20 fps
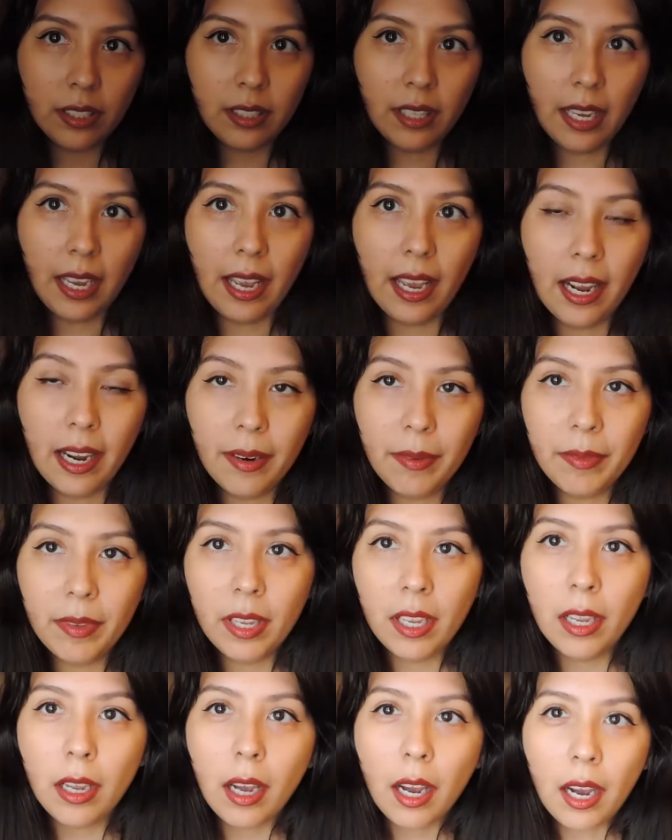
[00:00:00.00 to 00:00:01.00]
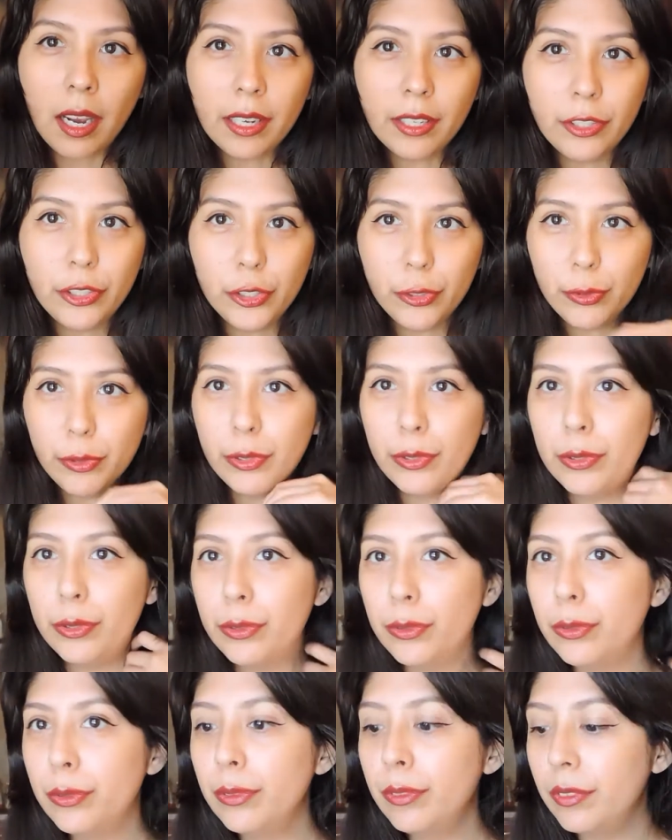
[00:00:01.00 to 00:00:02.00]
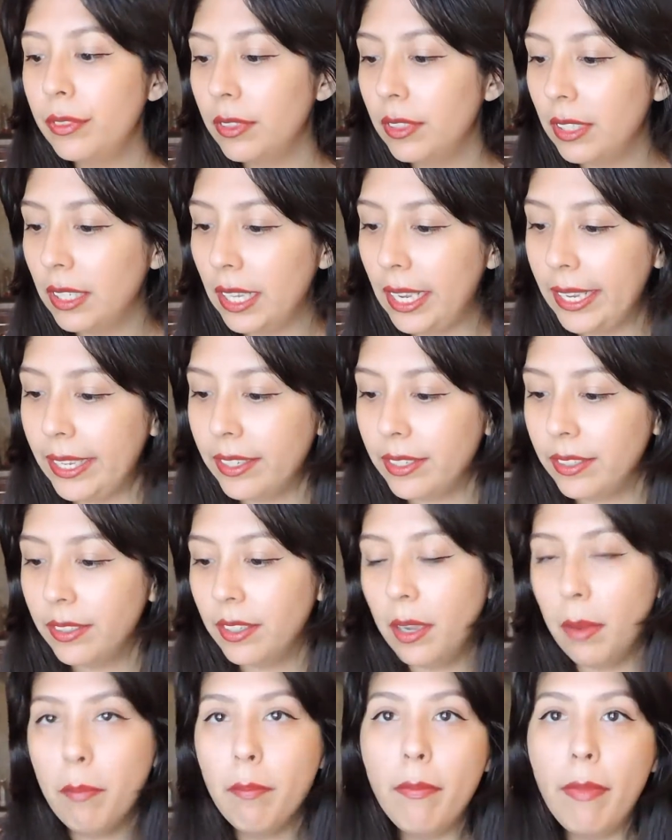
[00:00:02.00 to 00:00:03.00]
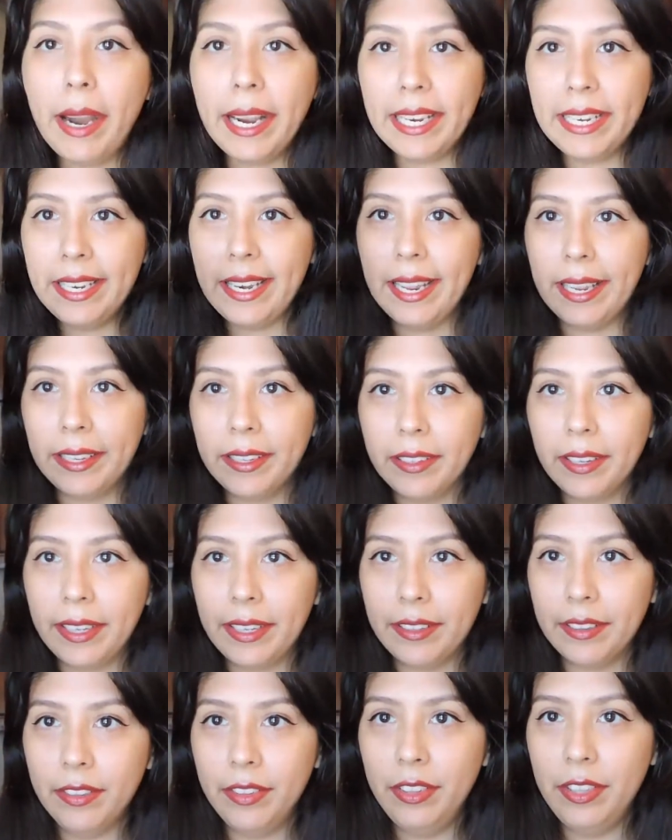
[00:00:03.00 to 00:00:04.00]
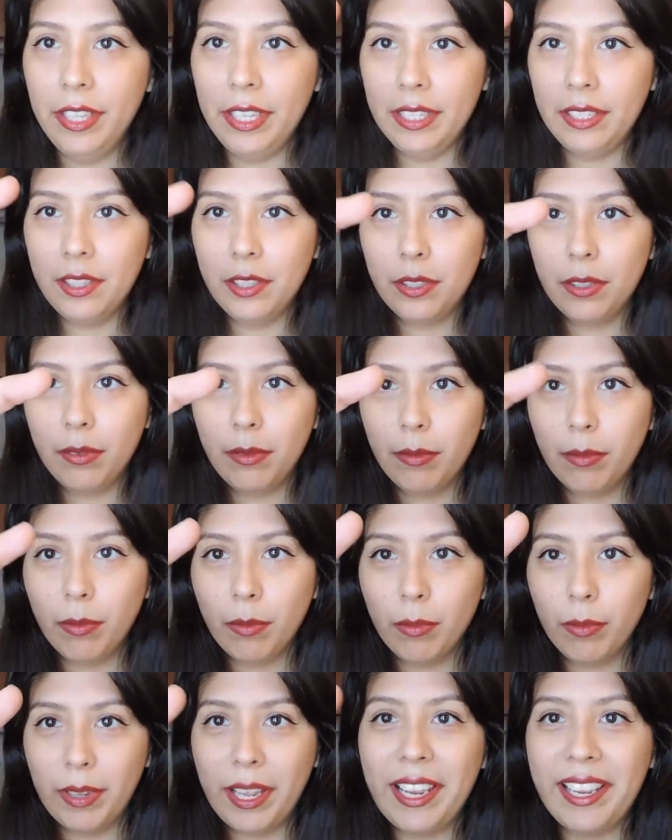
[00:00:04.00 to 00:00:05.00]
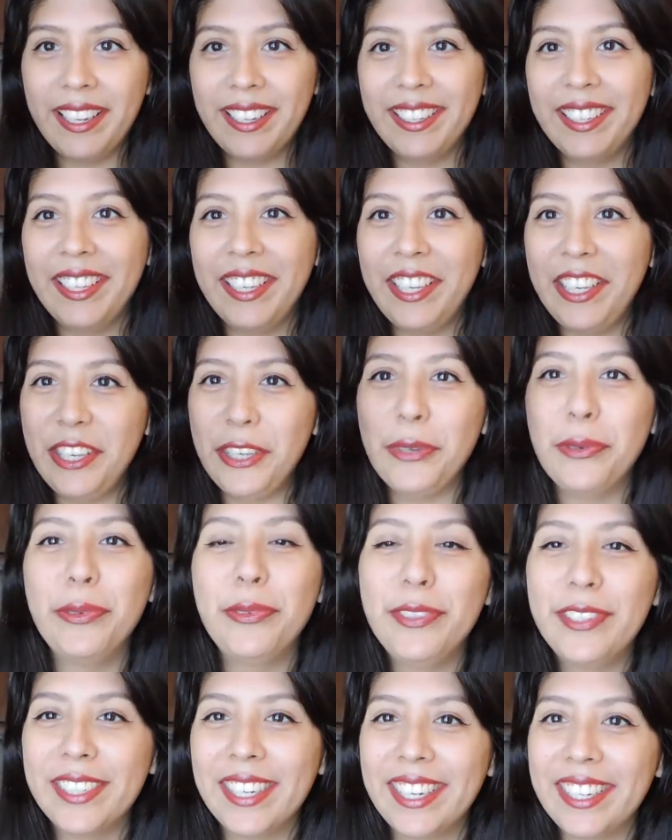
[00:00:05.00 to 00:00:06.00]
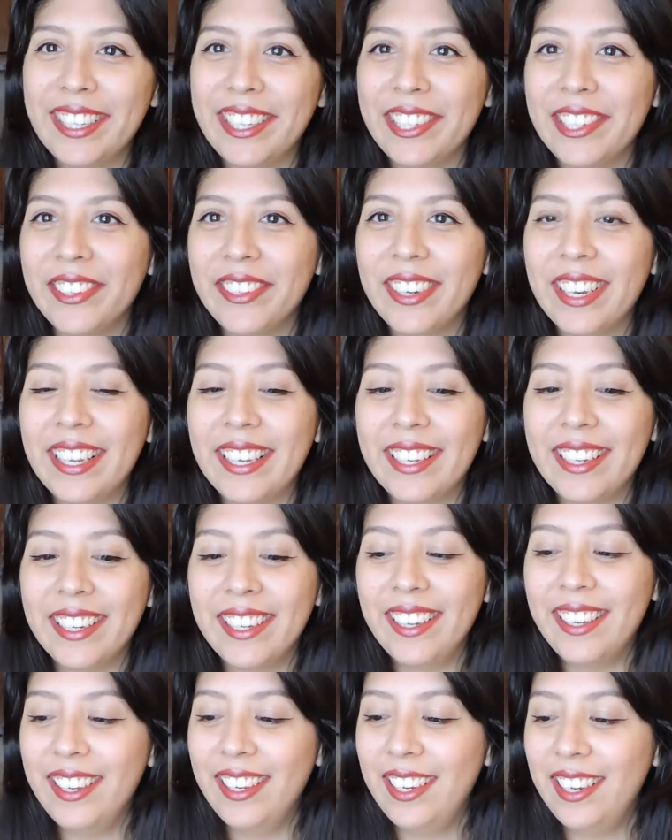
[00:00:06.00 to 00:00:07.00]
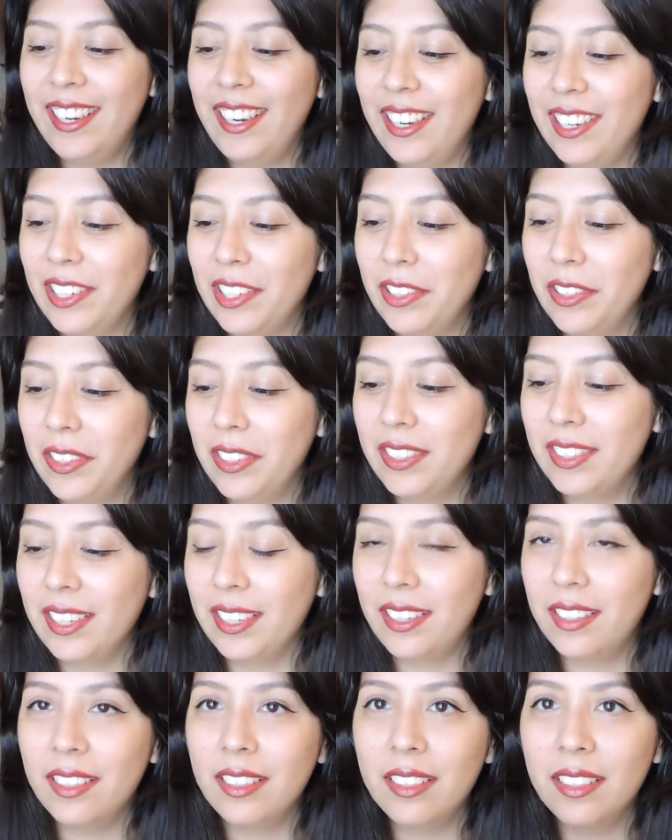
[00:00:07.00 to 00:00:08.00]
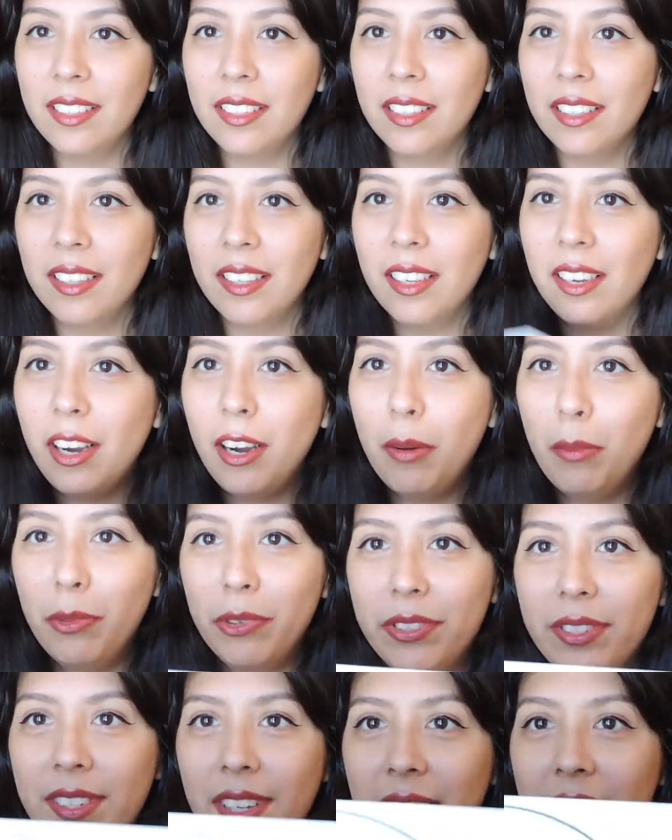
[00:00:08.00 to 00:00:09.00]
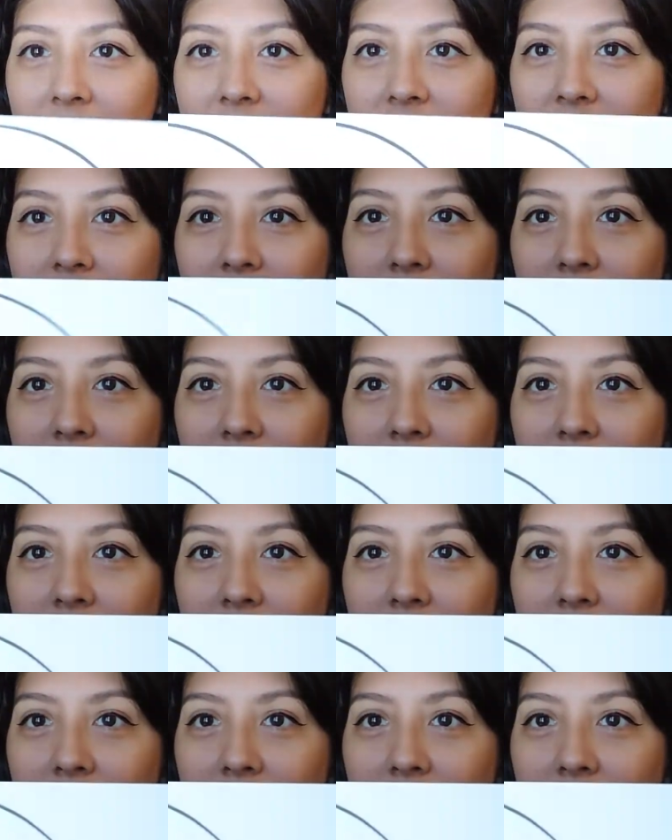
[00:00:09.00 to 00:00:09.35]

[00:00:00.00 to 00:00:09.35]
that I drew like my neck like this, like huge, like I don't know, it's like almost like